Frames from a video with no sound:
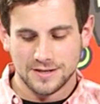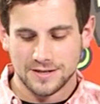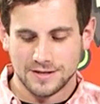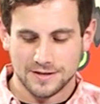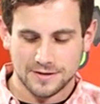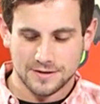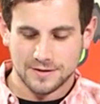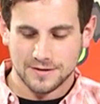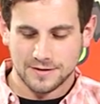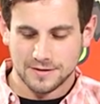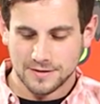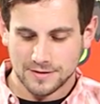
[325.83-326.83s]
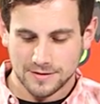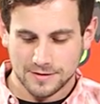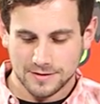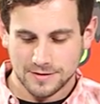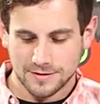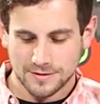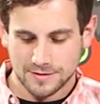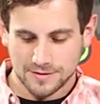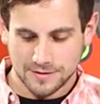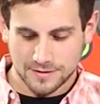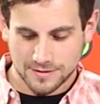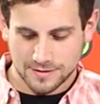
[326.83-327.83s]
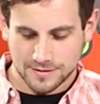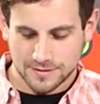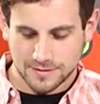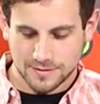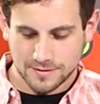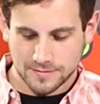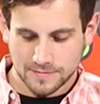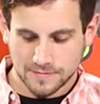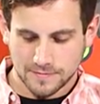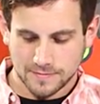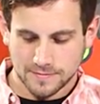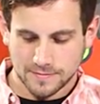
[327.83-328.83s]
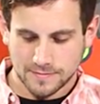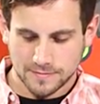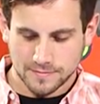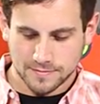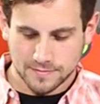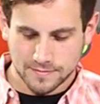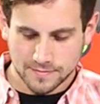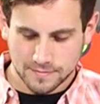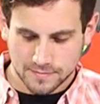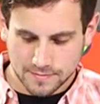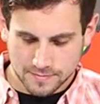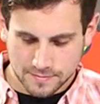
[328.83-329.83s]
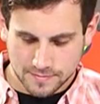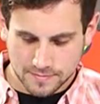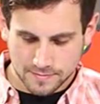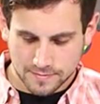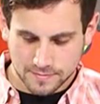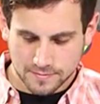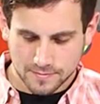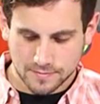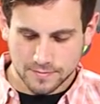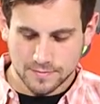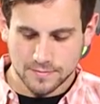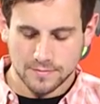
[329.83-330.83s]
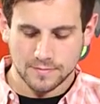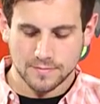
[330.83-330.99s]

(silent)